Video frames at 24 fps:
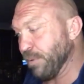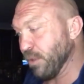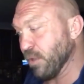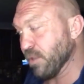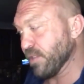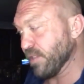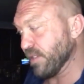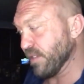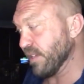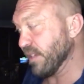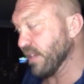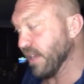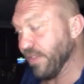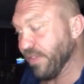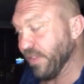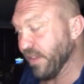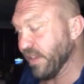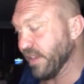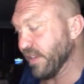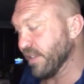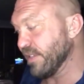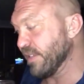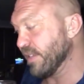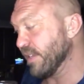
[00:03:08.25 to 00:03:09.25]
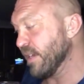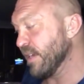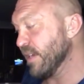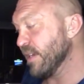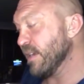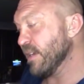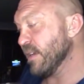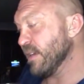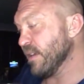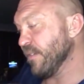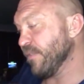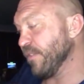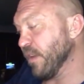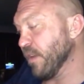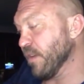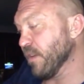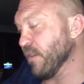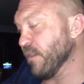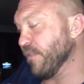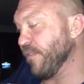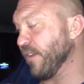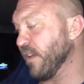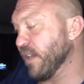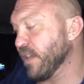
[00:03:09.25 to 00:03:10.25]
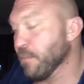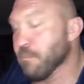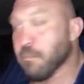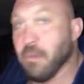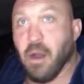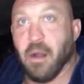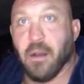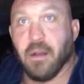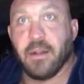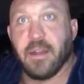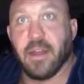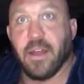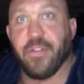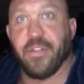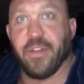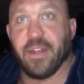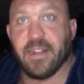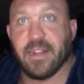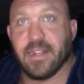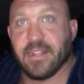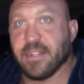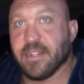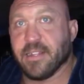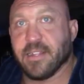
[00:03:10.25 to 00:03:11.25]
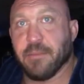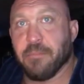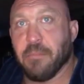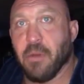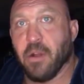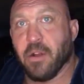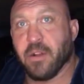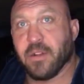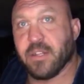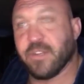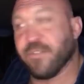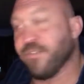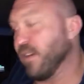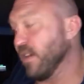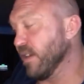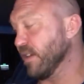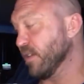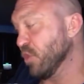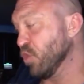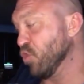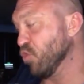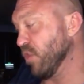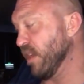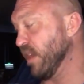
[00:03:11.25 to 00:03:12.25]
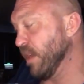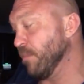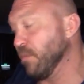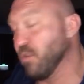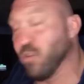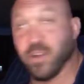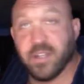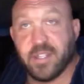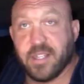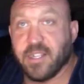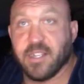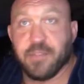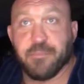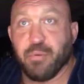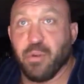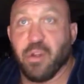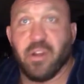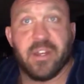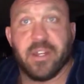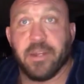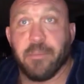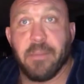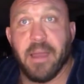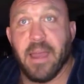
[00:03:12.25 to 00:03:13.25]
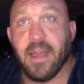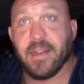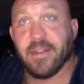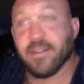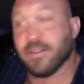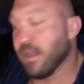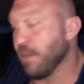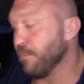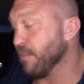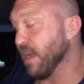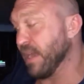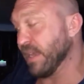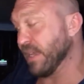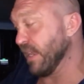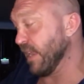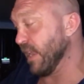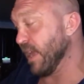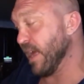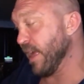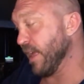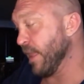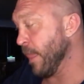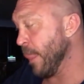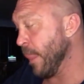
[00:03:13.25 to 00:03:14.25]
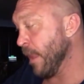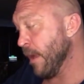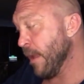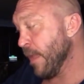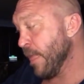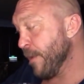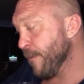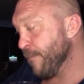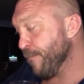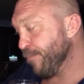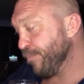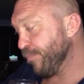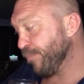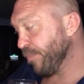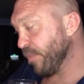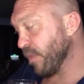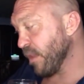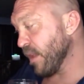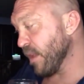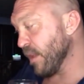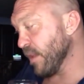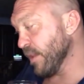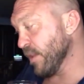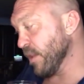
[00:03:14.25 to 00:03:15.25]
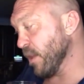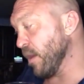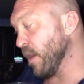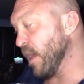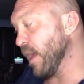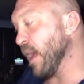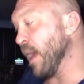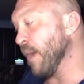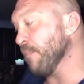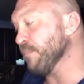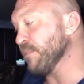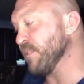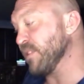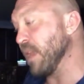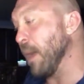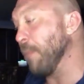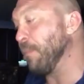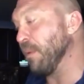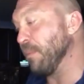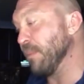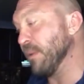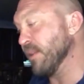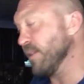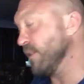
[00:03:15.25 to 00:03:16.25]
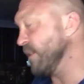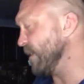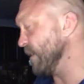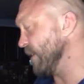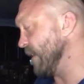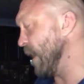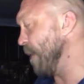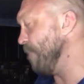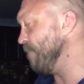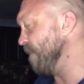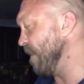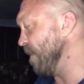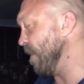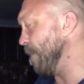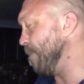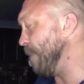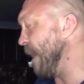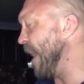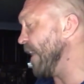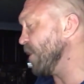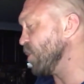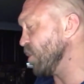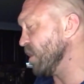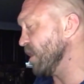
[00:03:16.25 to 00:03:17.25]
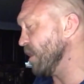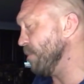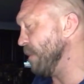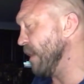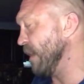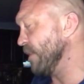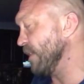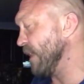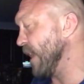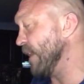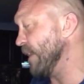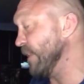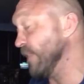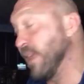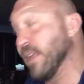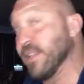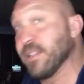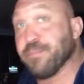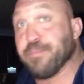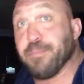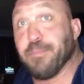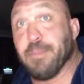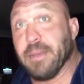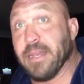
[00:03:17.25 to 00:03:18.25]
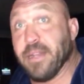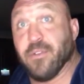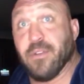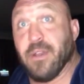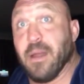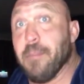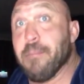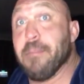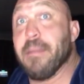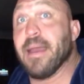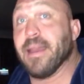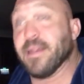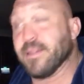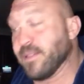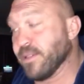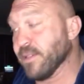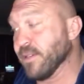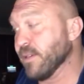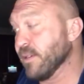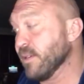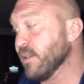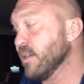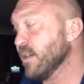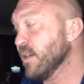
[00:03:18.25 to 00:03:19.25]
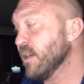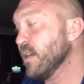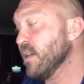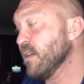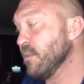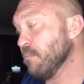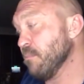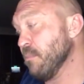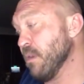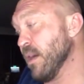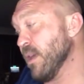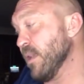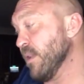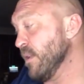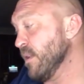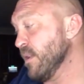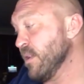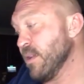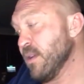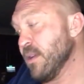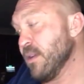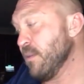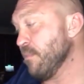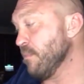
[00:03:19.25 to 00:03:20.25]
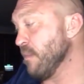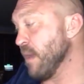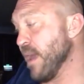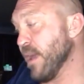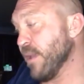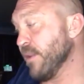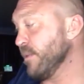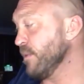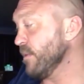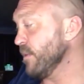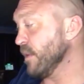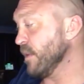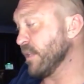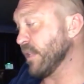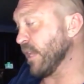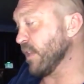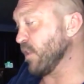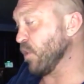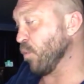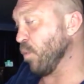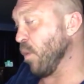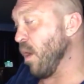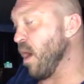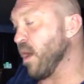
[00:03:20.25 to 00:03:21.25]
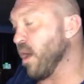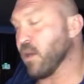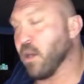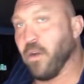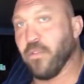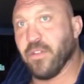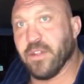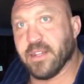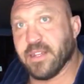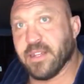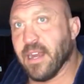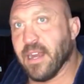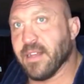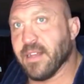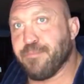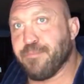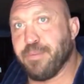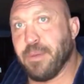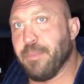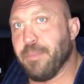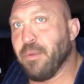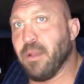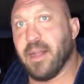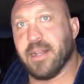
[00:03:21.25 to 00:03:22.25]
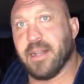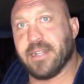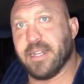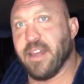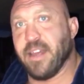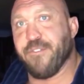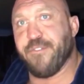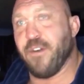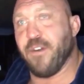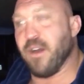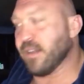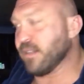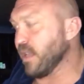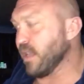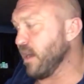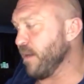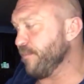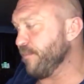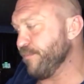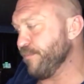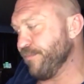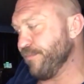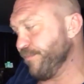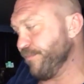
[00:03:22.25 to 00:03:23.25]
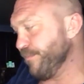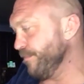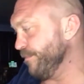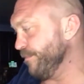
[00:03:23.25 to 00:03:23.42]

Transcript: Personally, I think it's, if you're a fucking Mark, I think this is a Mark's fucking dream. Chris is a brilliant man. I'm not going to lie. You know, I'm supplements and I'm very passionate about that. And that's been amazing. But man, it's like The Rock, all these guys, people like to get fucked up.